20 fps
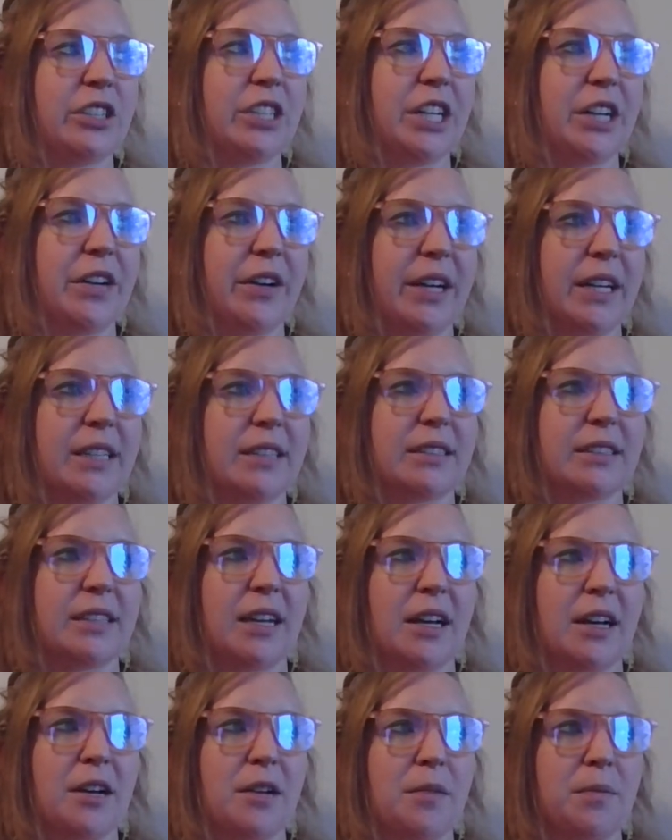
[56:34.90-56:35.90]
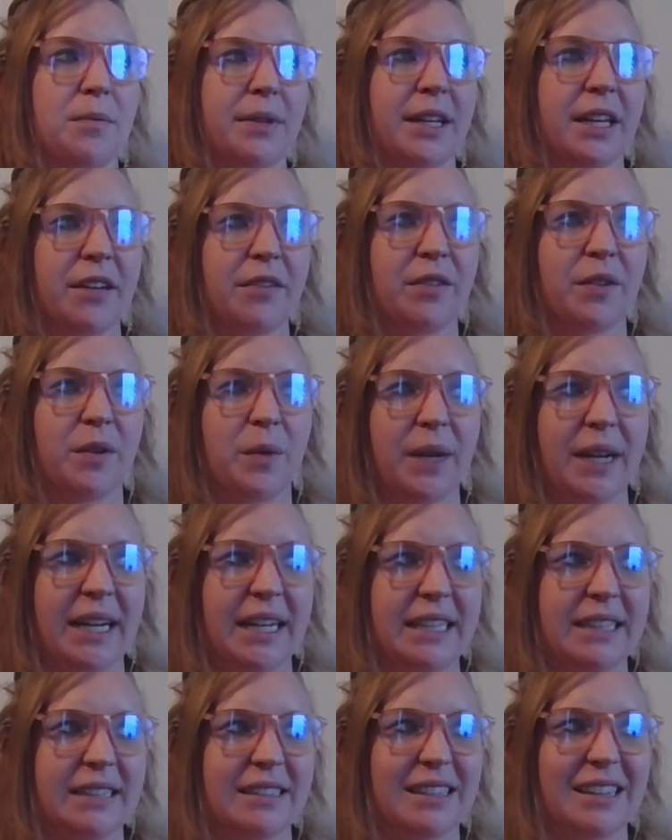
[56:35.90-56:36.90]
sharing some
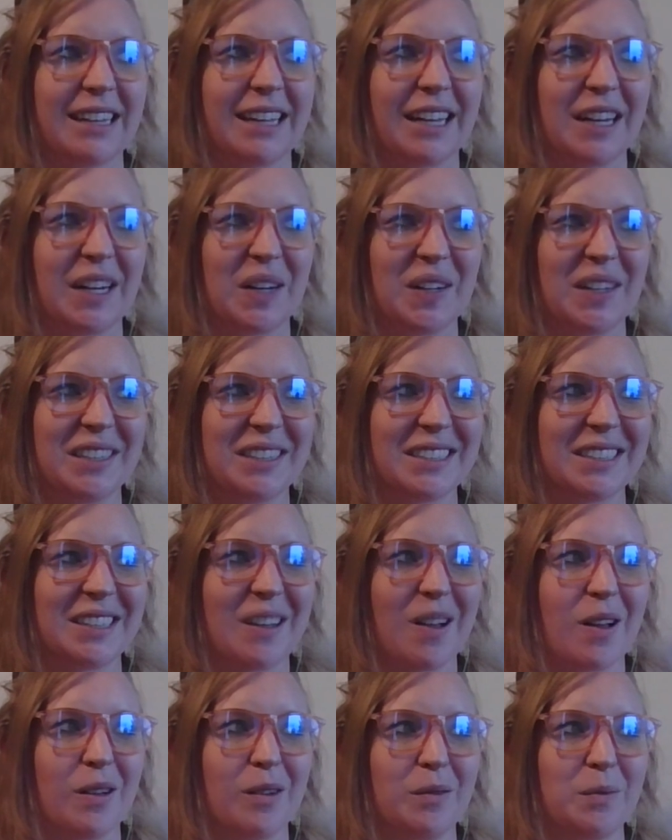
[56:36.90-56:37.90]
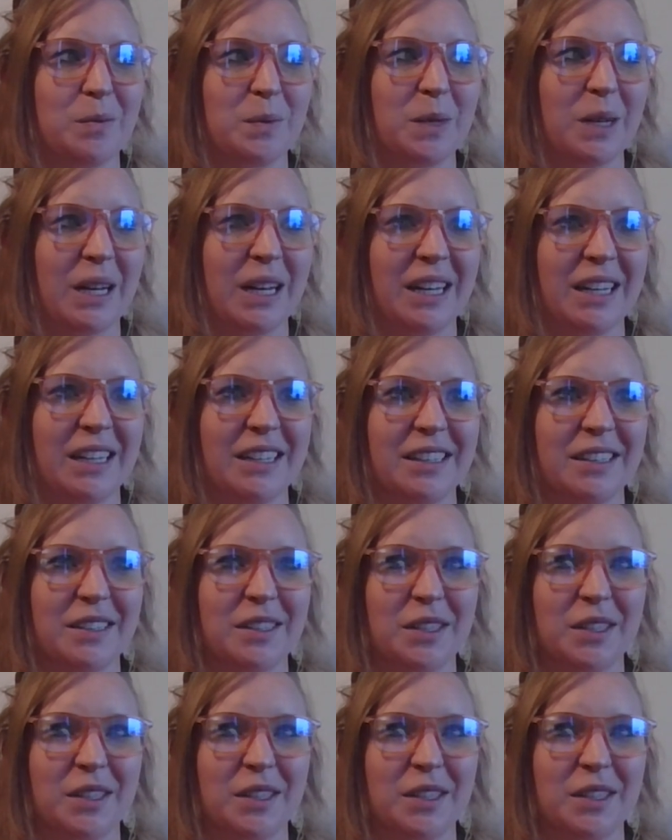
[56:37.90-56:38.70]
giveaways there and some, uh,